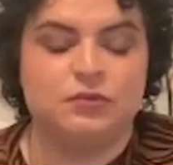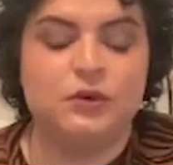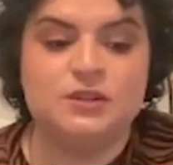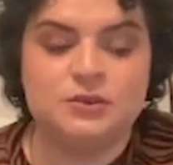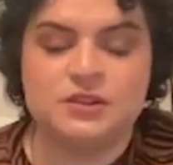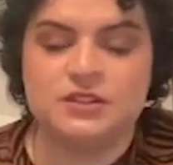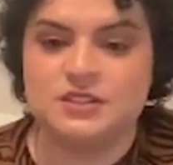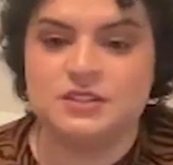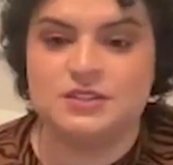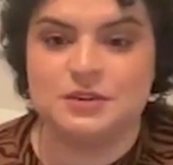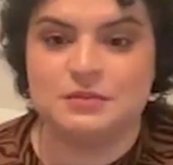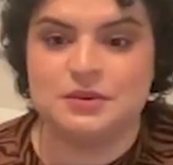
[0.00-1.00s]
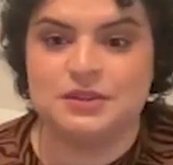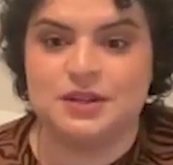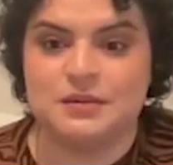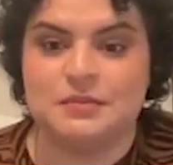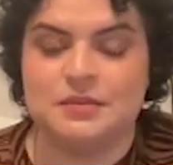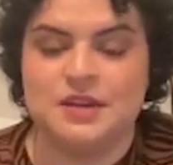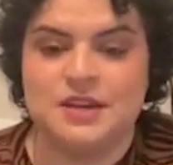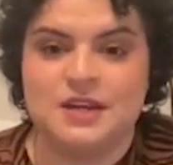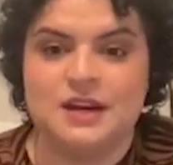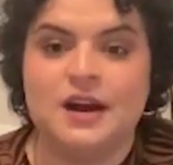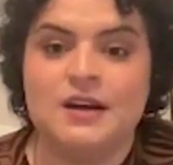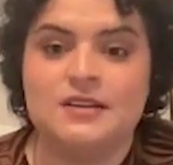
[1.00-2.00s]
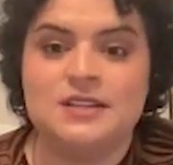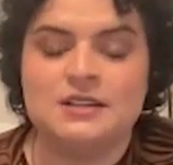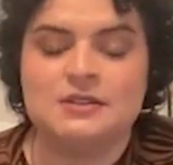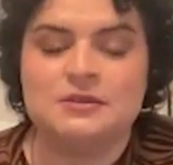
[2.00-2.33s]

resources, you can put them in contact